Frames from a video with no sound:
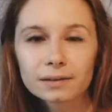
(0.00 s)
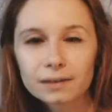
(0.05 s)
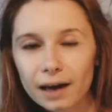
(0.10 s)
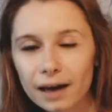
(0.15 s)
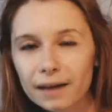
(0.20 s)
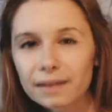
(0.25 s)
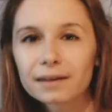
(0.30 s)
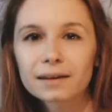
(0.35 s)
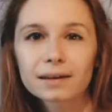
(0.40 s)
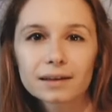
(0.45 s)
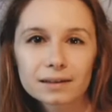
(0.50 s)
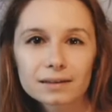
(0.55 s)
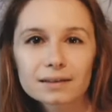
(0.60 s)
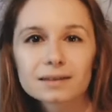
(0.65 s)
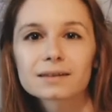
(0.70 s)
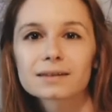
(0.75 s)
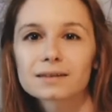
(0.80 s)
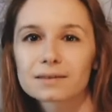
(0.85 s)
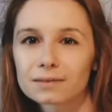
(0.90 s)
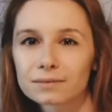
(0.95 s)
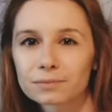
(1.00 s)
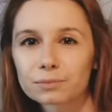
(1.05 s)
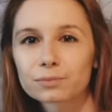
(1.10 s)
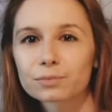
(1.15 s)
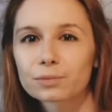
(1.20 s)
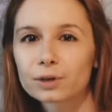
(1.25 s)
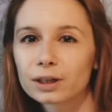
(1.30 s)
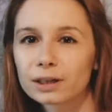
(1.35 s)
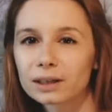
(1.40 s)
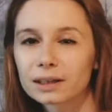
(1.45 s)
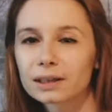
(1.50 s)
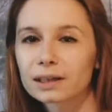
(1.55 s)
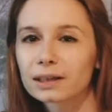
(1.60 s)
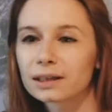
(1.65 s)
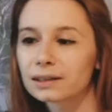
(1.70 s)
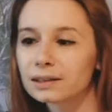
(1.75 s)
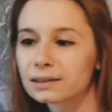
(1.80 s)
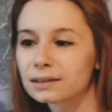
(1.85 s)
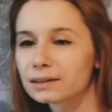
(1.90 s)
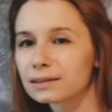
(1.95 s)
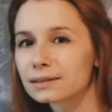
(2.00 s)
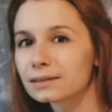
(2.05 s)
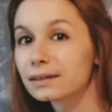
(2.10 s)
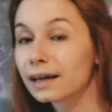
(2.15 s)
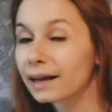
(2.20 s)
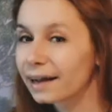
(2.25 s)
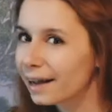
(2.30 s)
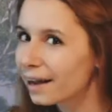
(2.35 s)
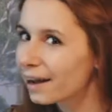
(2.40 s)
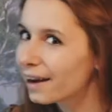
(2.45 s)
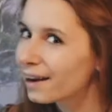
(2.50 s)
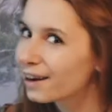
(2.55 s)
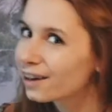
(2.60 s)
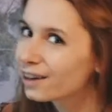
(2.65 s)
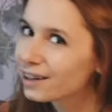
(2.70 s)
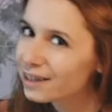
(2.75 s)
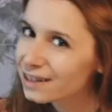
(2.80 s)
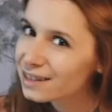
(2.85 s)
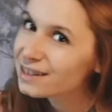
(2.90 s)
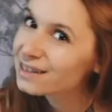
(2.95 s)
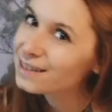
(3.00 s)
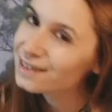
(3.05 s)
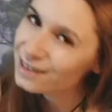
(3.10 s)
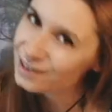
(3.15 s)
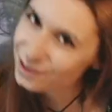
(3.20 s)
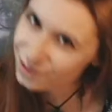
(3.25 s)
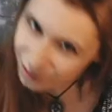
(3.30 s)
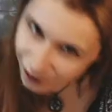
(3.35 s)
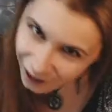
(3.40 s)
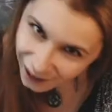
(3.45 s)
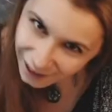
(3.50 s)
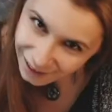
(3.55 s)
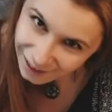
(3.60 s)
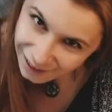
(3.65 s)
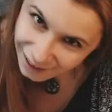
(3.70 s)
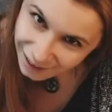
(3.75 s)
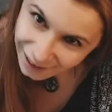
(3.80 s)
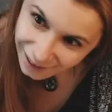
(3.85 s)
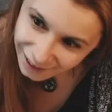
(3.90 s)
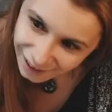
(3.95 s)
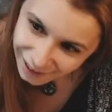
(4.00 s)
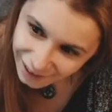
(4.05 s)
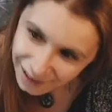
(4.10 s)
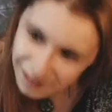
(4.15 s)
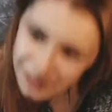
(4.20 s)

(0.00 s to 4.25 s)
I think it's pretty nice. The hair is distracting,